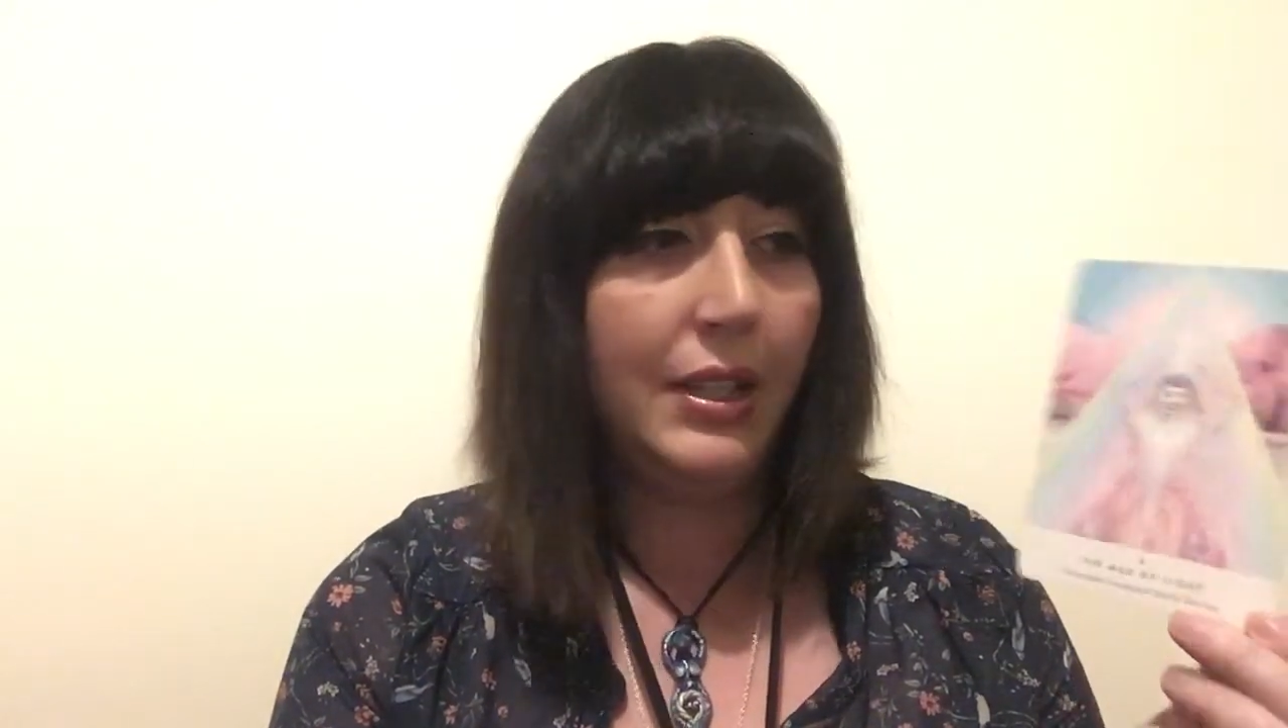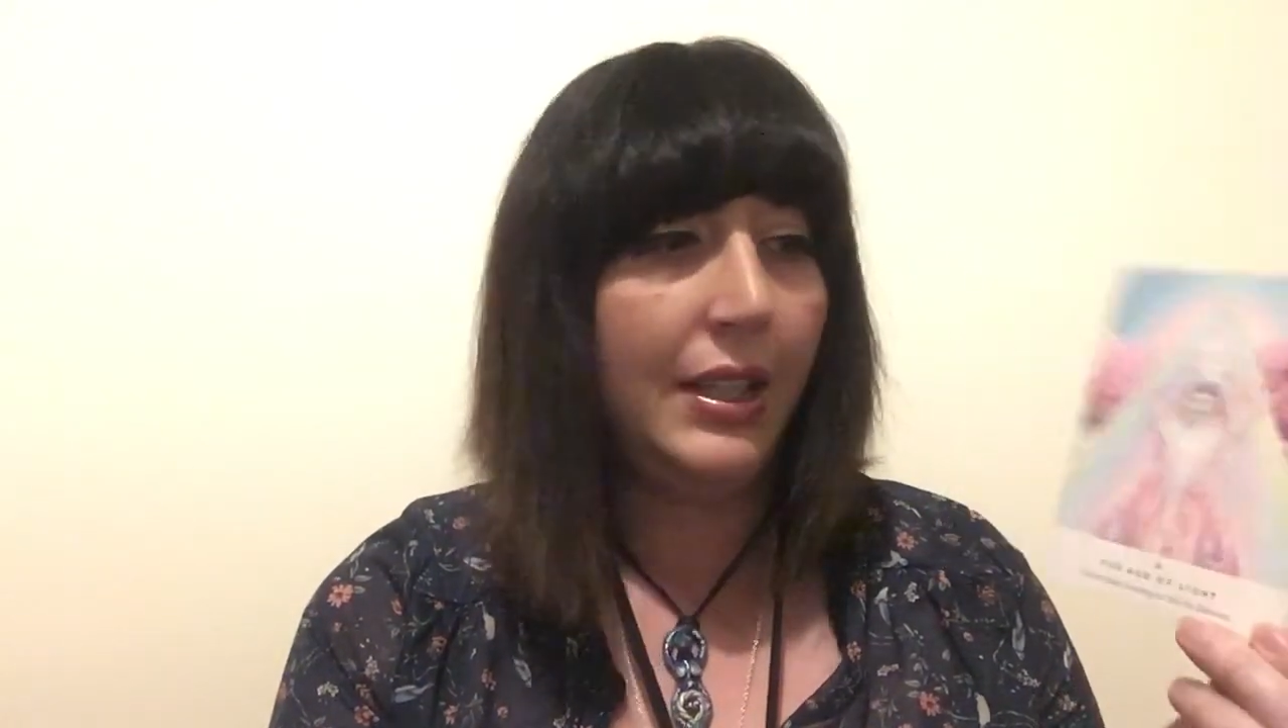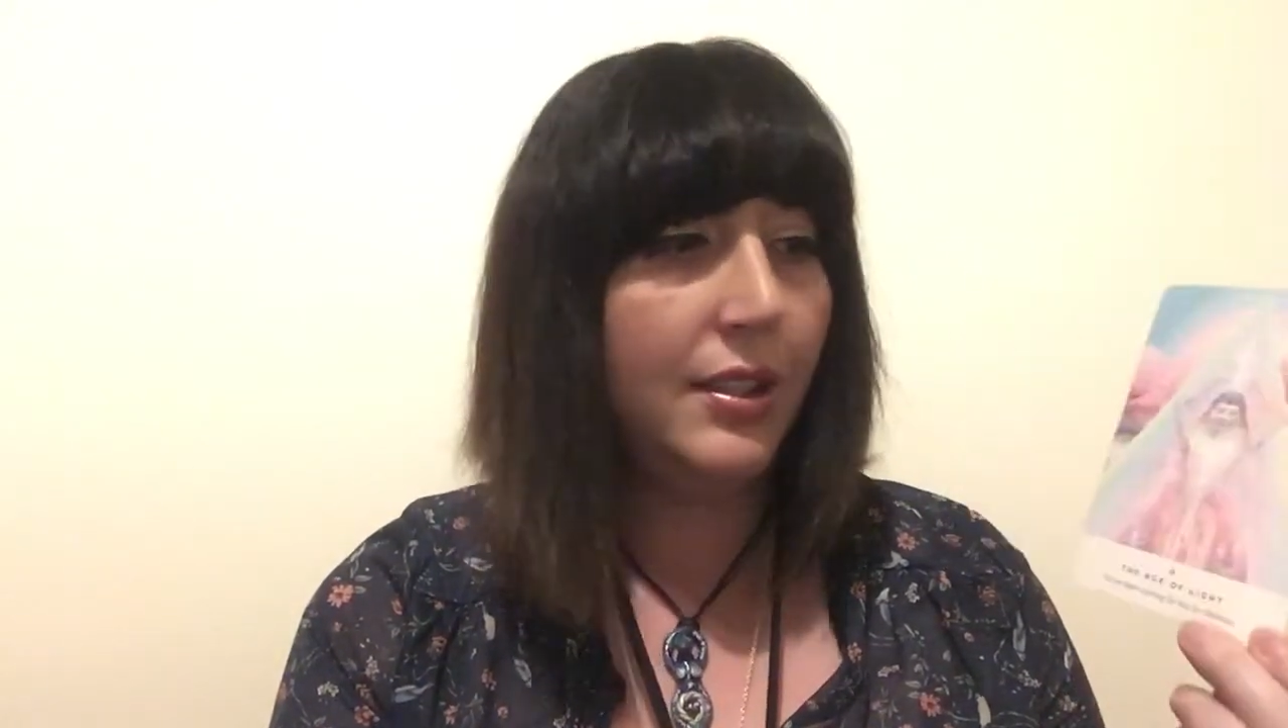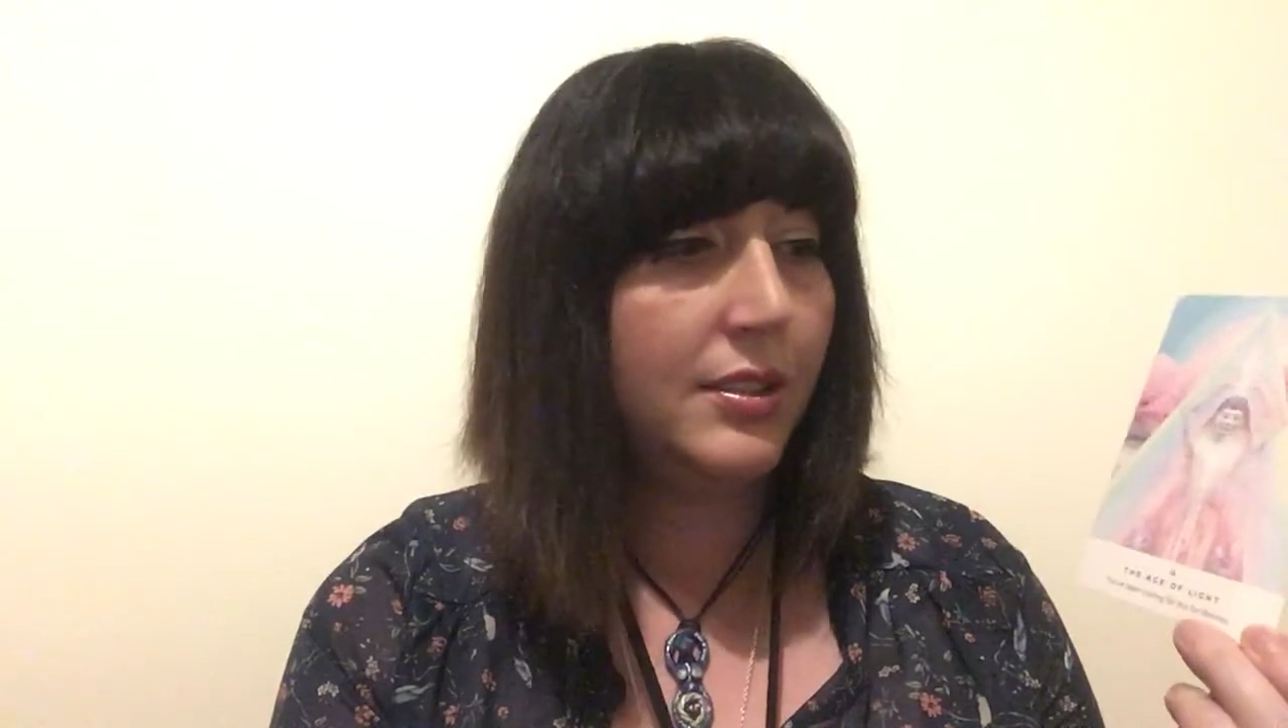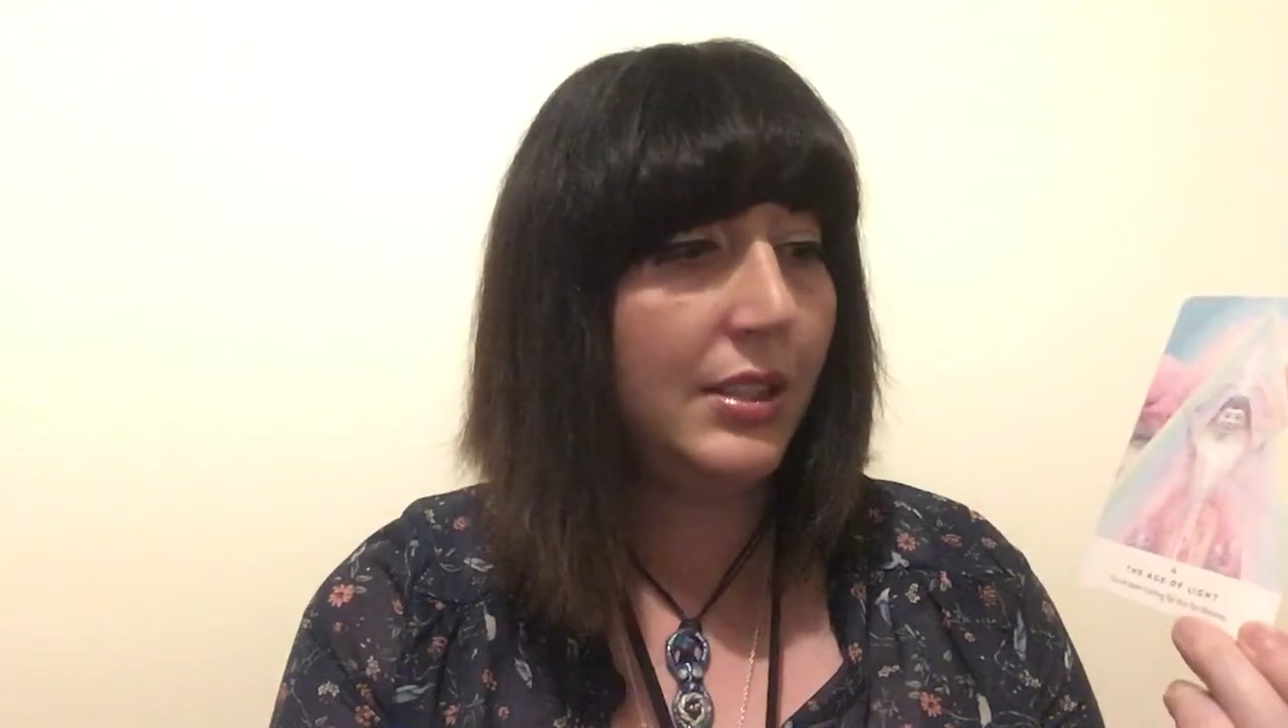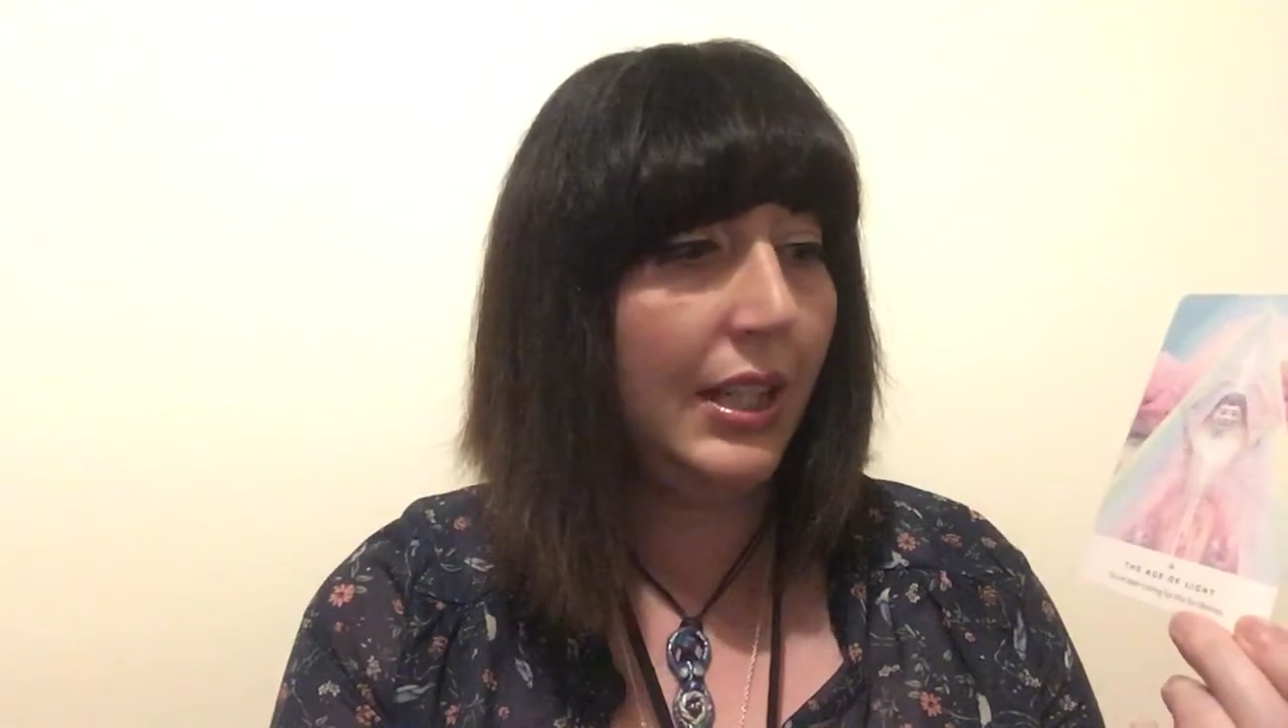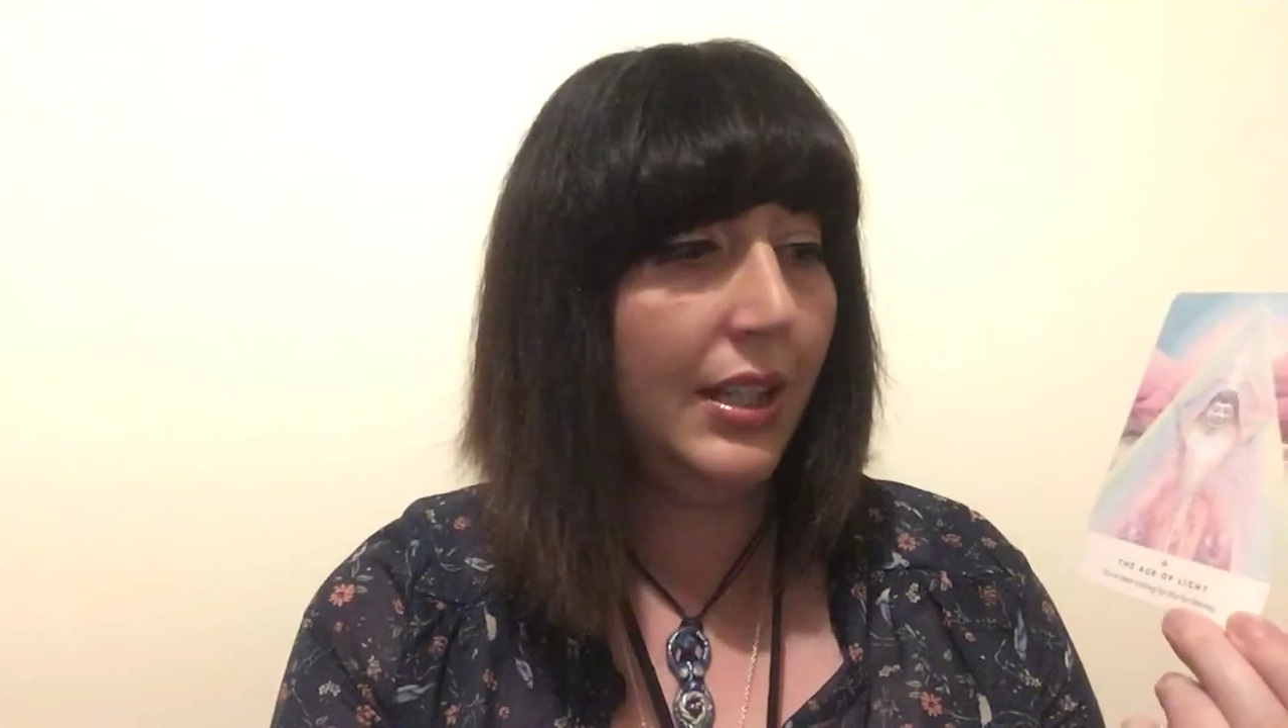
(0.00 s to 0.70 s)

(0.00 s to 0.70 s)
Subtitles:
it.